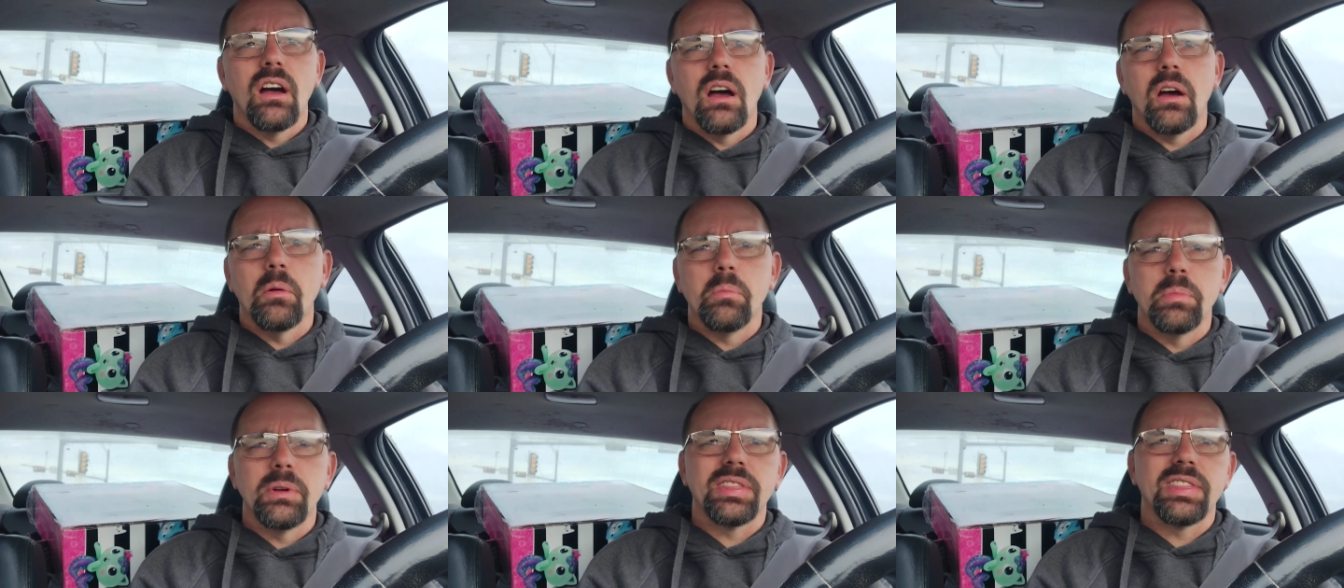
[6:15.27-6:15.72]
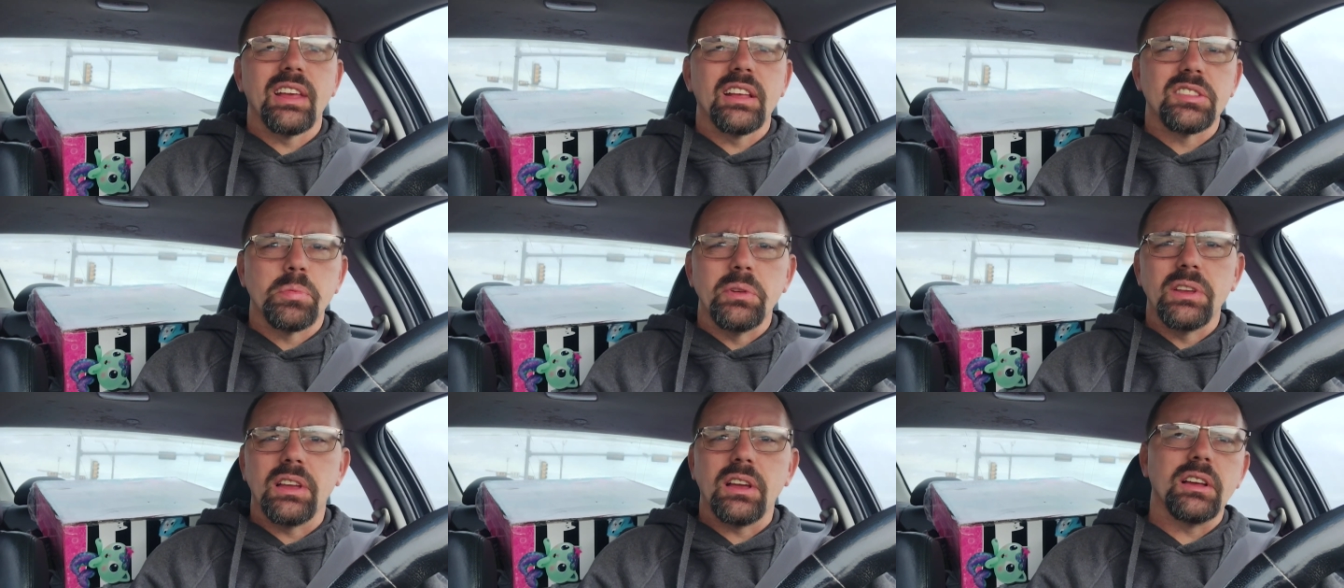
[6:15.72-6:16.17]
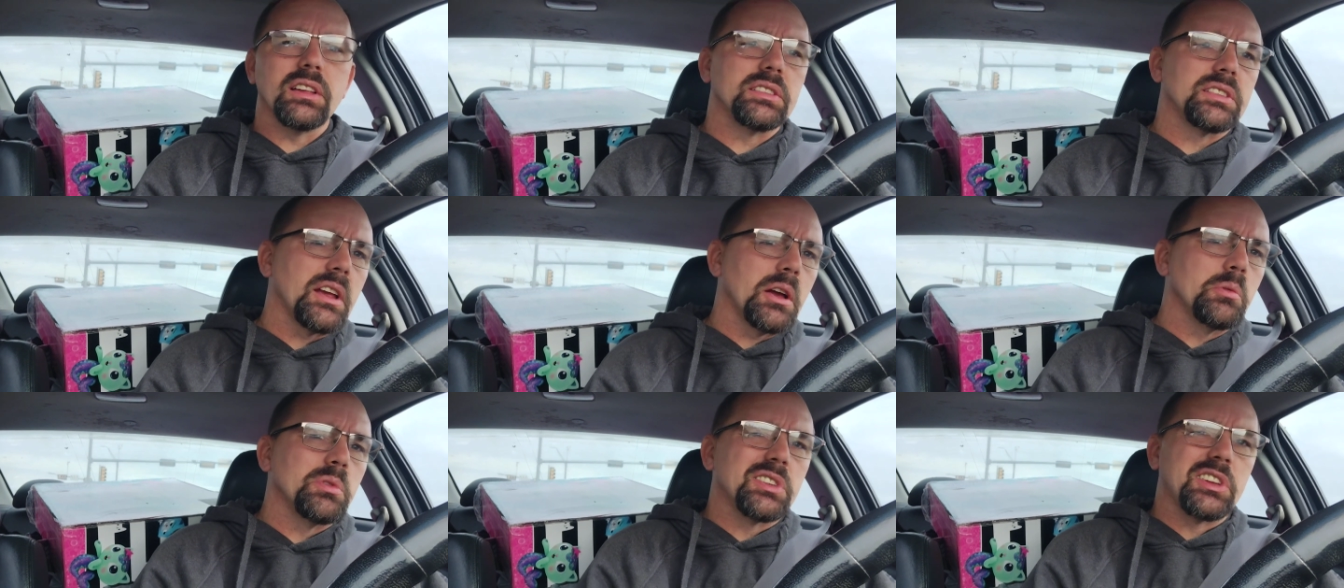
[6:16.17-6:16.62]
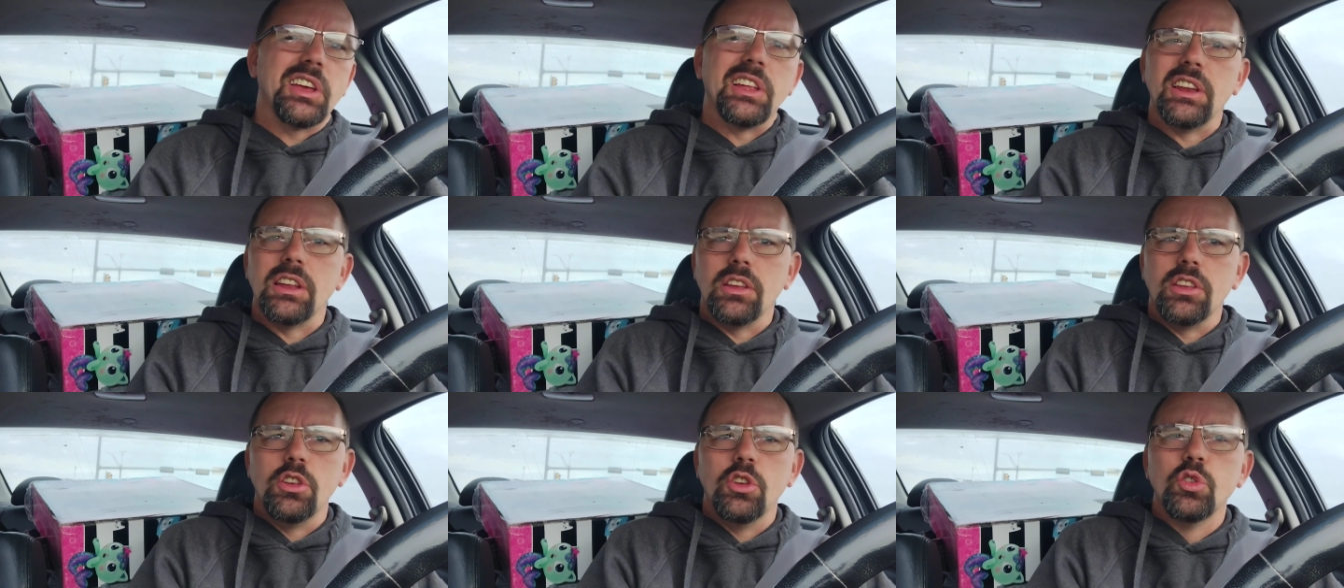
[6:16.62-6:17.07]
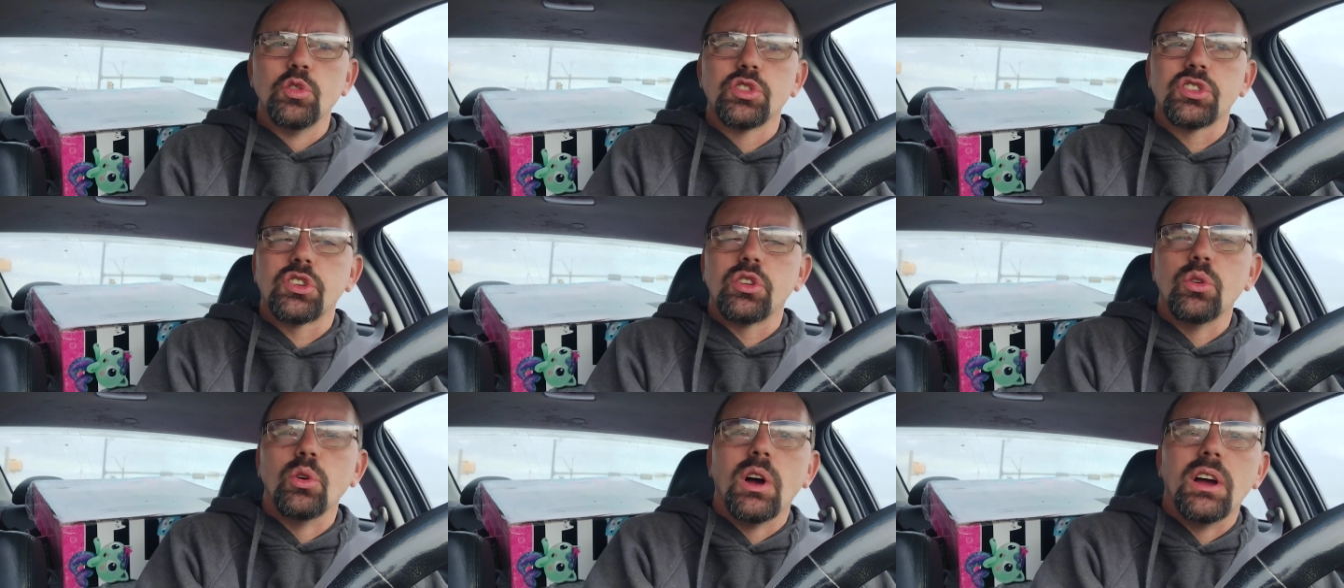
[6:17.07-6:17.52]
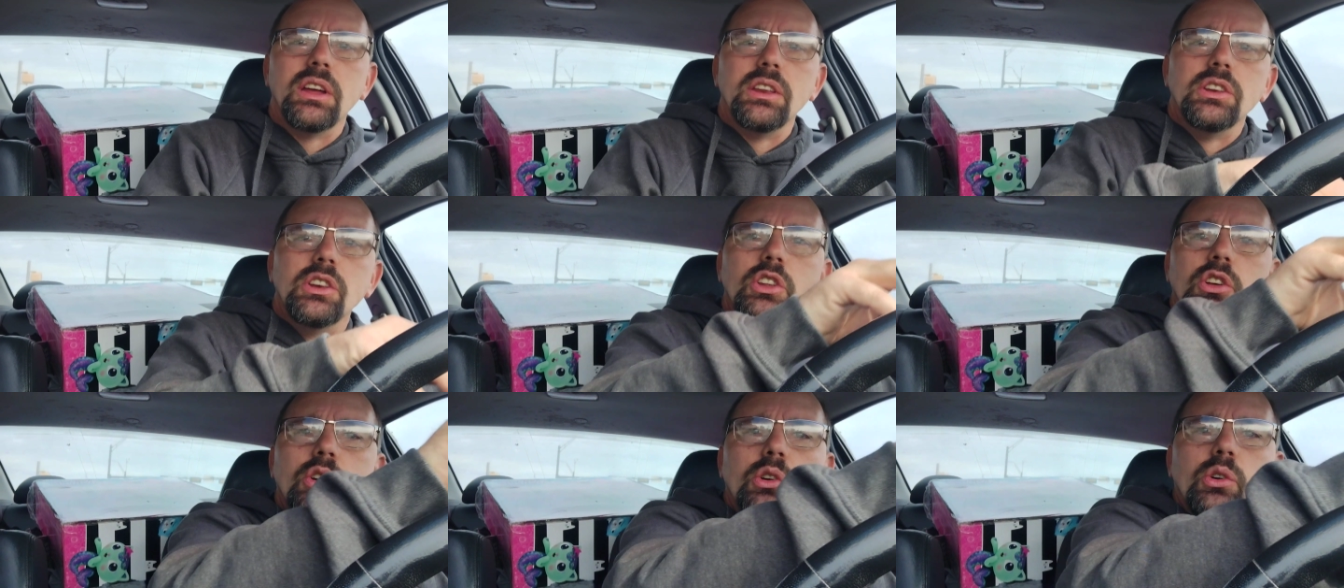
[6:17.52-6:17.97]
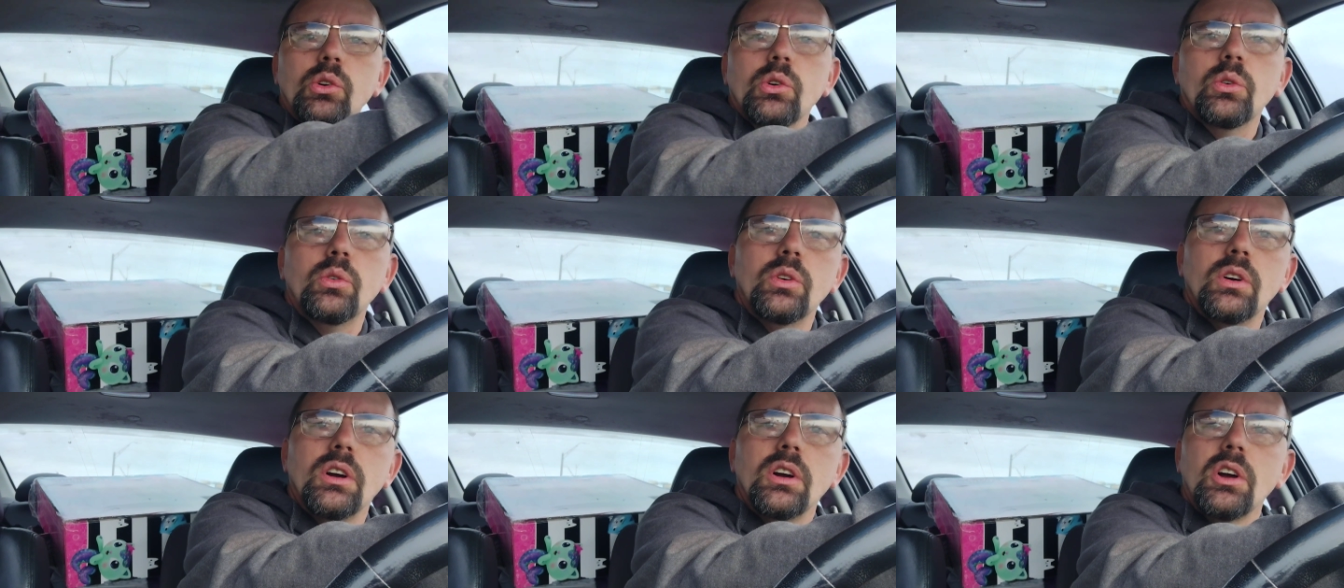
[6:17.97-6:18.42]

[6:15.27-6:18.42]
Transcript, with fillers: uh, but that's because I was getting used to a new